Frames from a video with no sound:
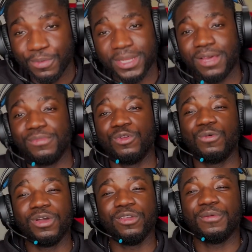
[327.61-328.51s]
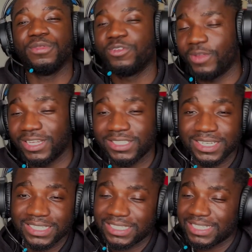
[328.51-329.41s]
comment down below what you want me to react
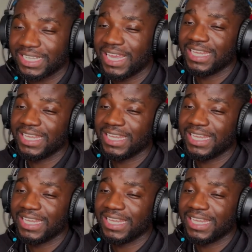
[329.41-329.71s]
to next.